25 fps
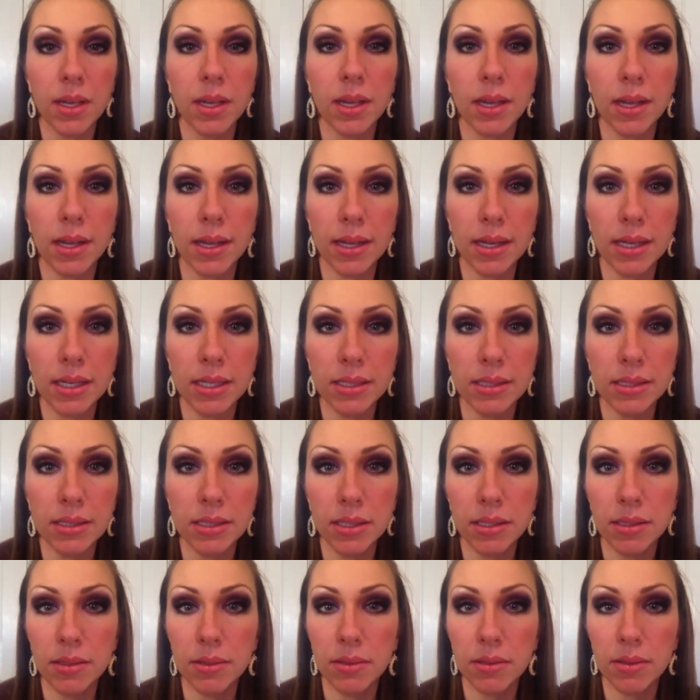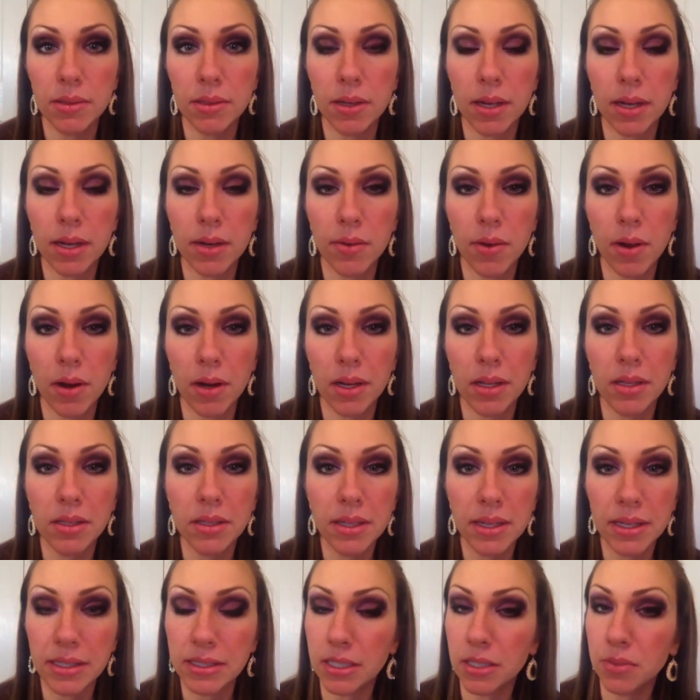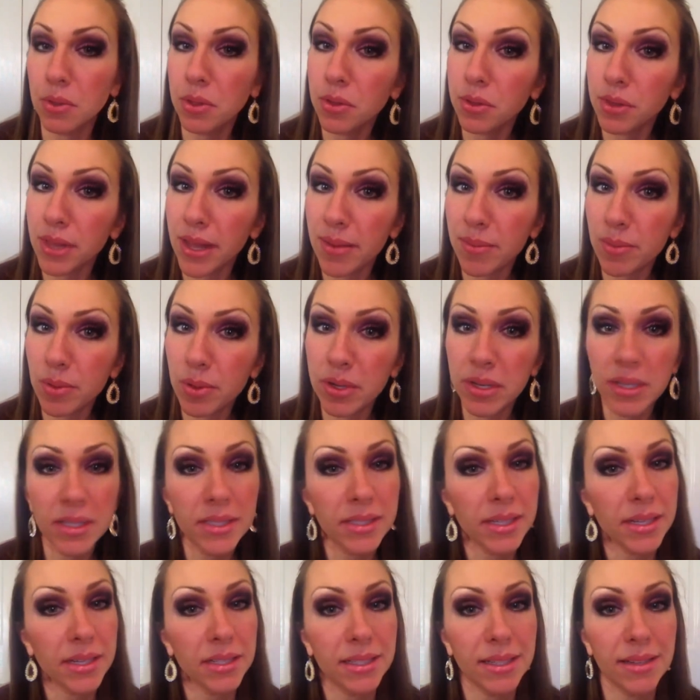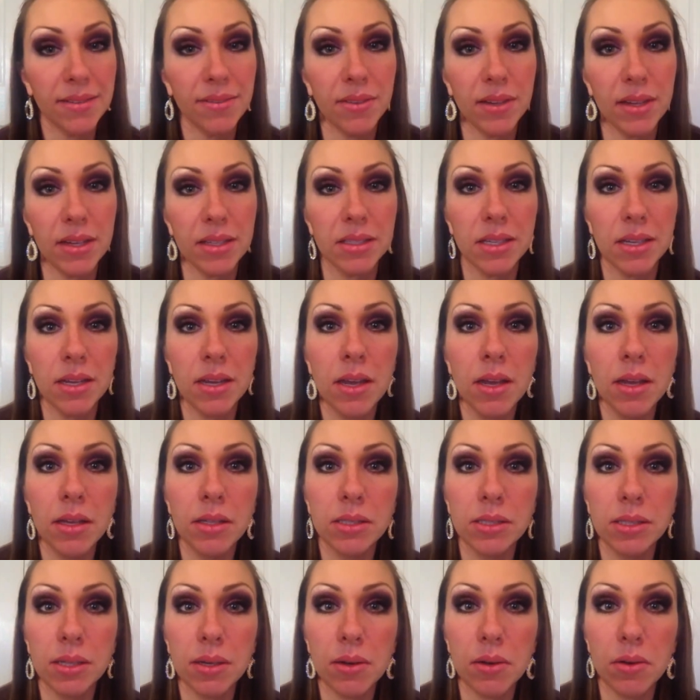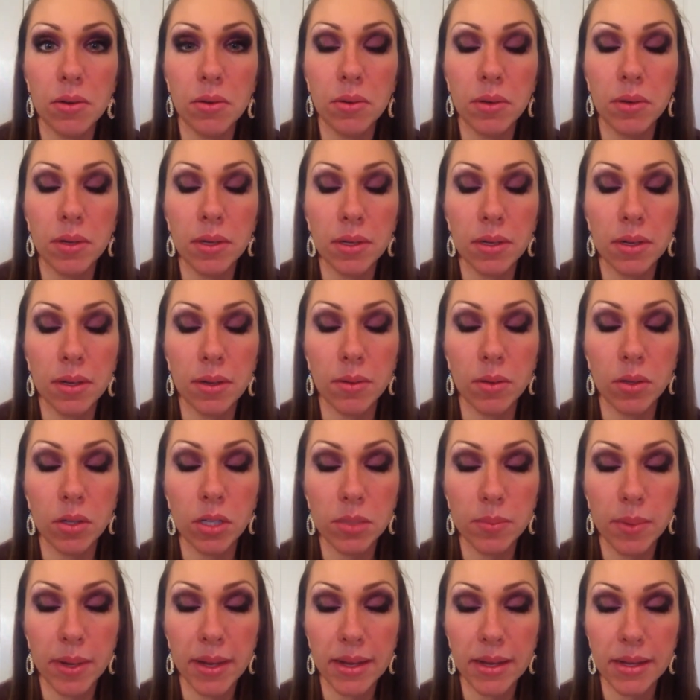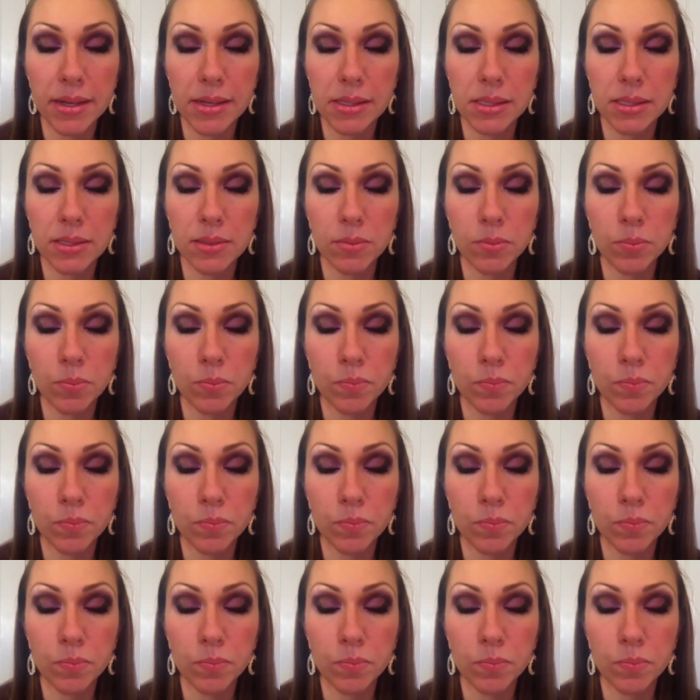And ironically, I did it with Glamorous and Devious. So I'll close my eyes,